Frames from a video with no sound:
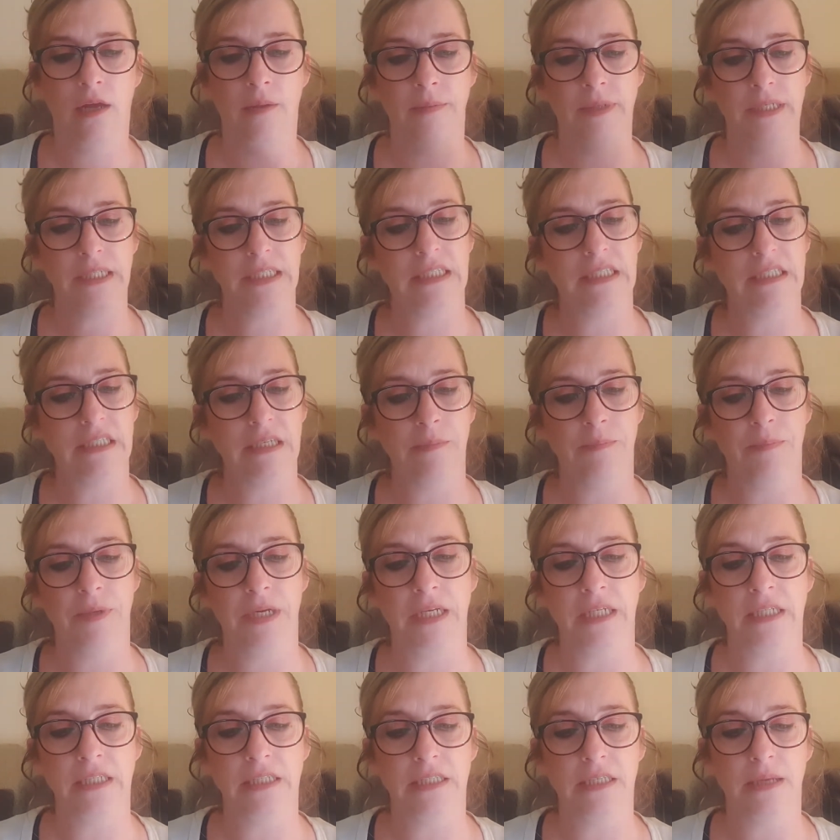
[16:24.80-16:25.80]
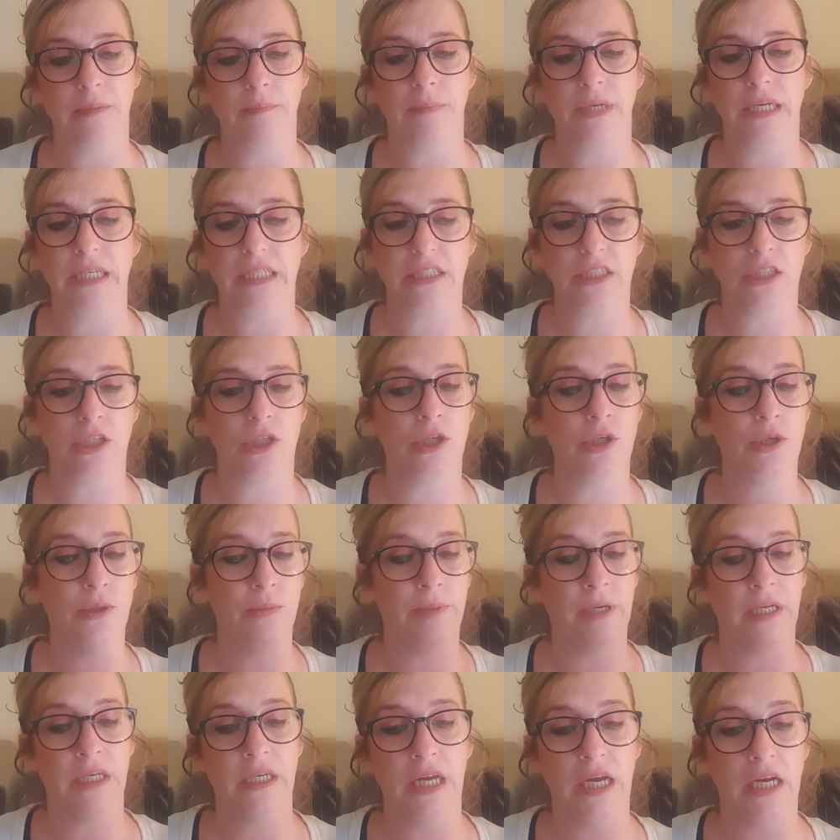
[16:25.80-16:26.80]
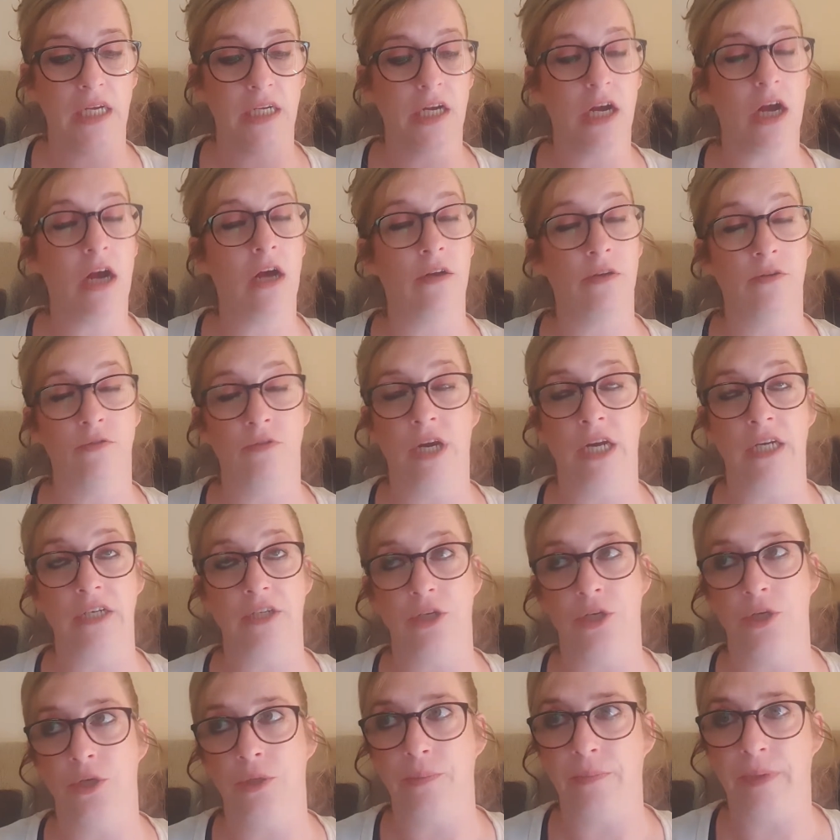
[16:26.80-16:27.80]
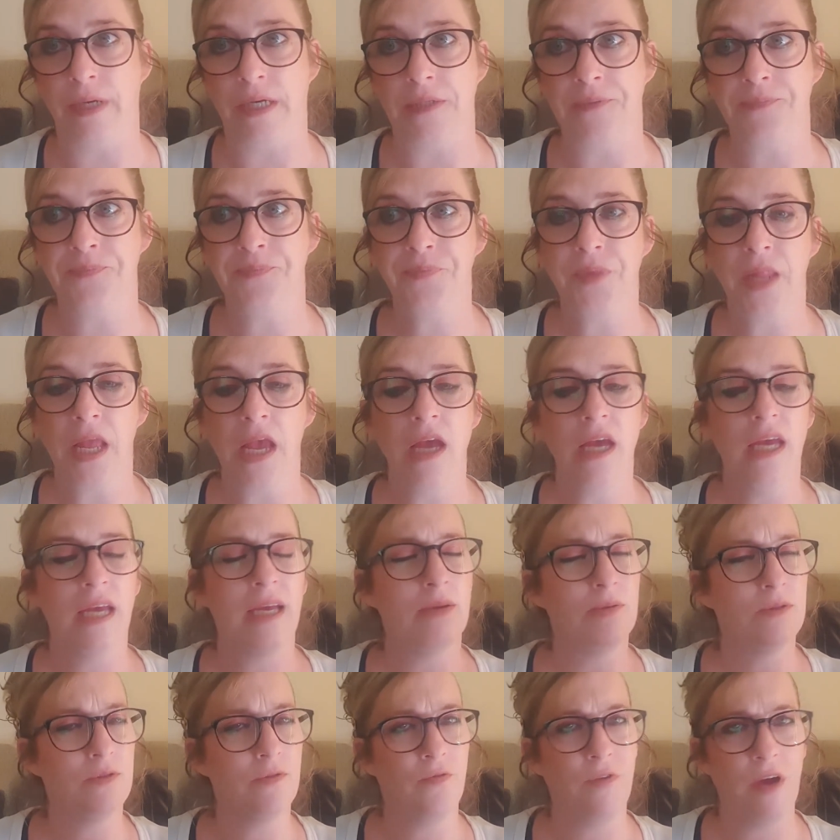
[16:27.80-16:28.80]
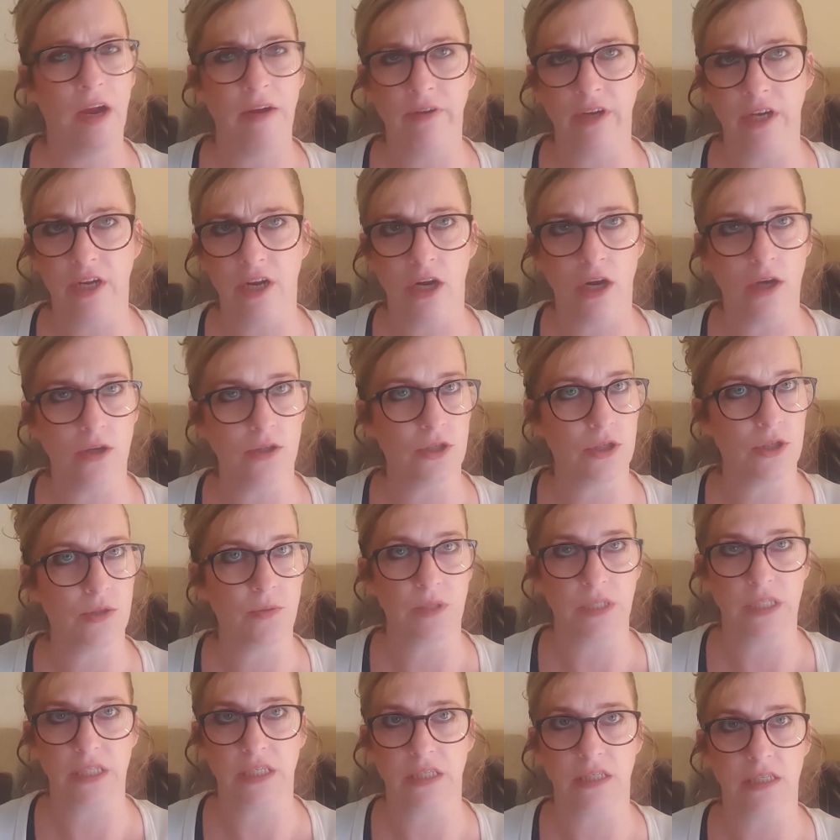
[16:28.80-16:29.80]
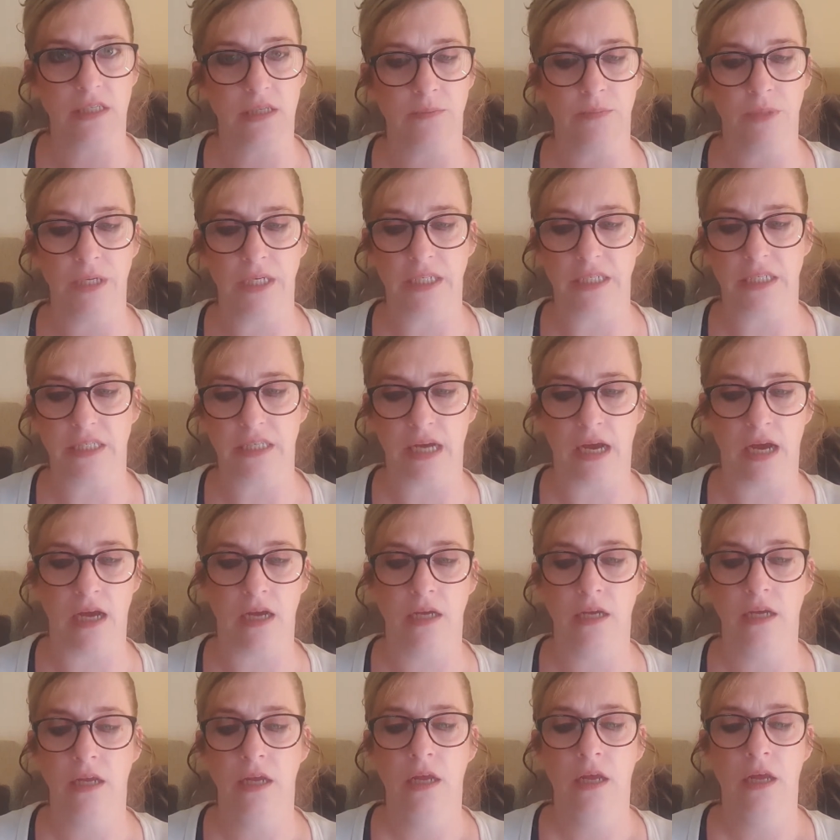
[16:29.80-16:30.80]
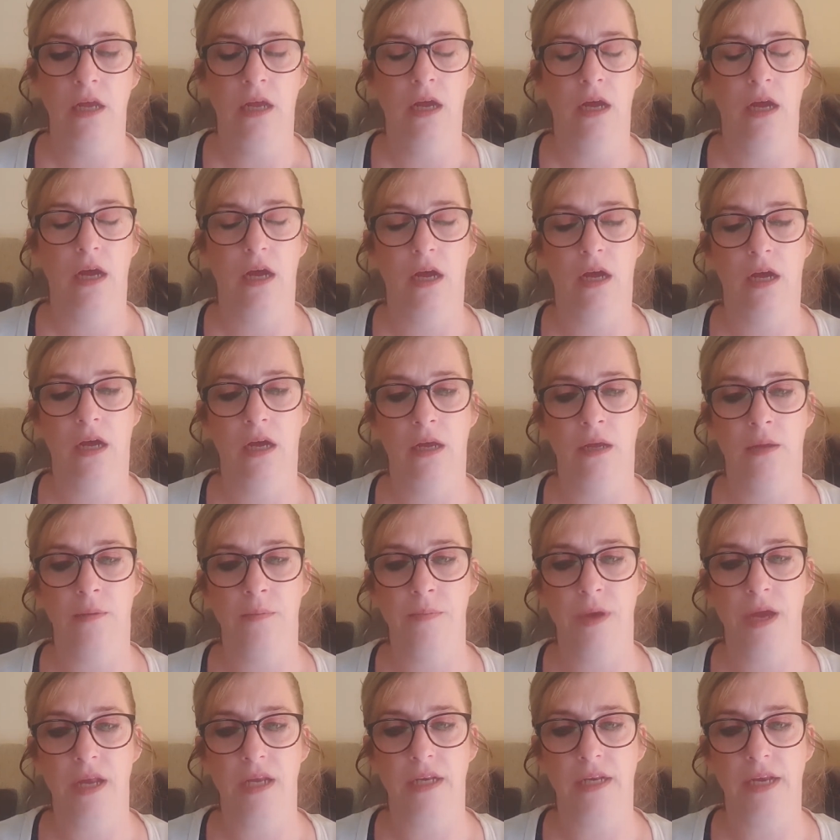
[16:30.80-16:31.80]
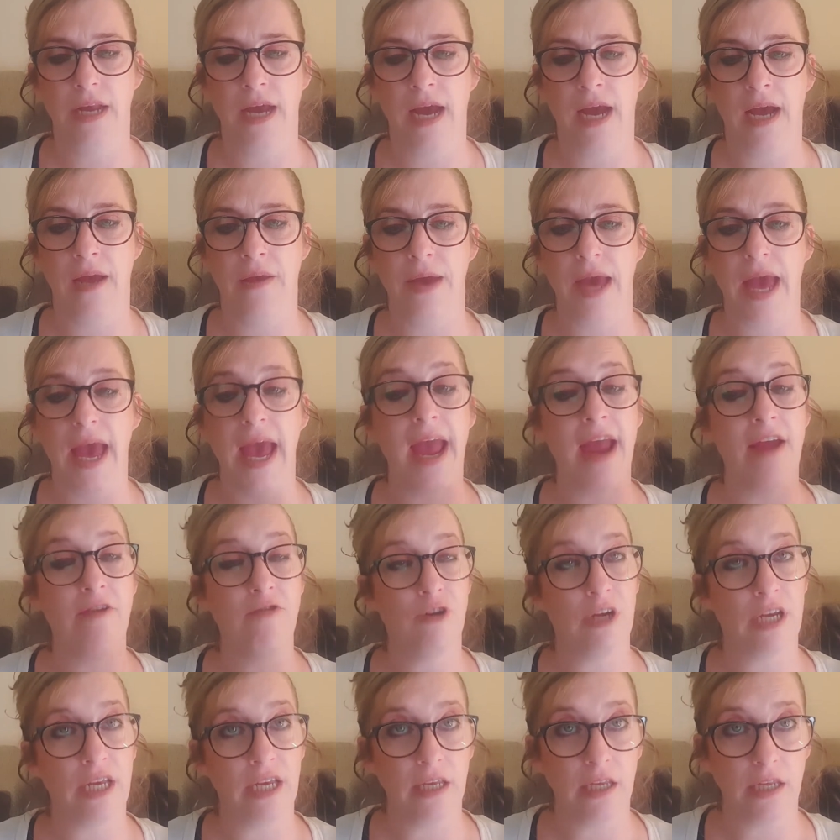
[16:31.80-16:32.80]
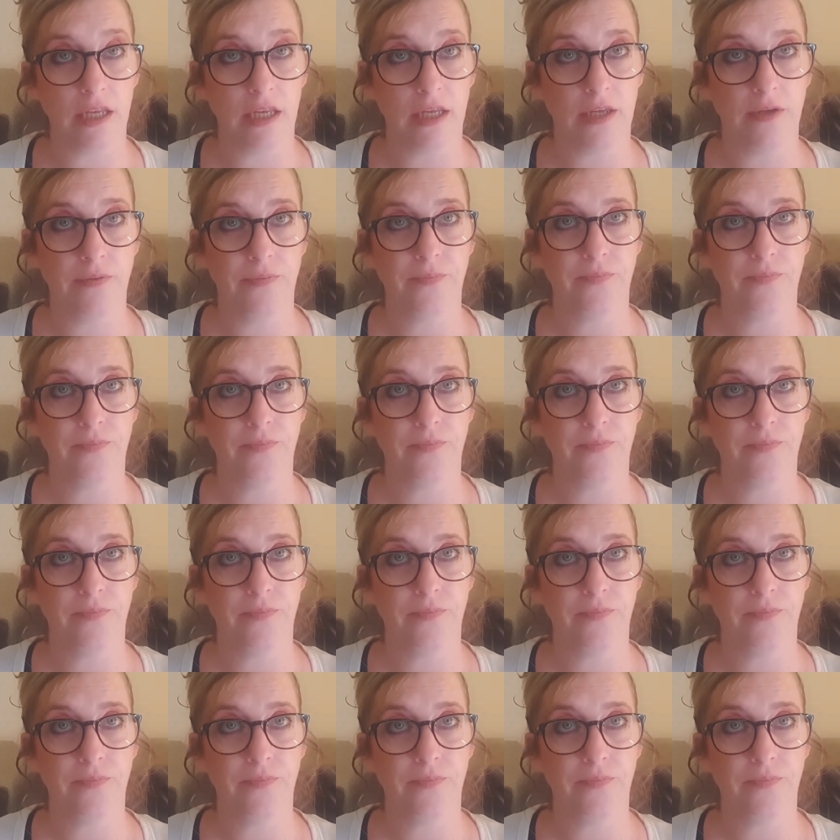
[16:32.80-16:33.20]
His siblings, Melissa Newman and Conrad Newman. He was very close to his sister, Melissa. Now, Eric,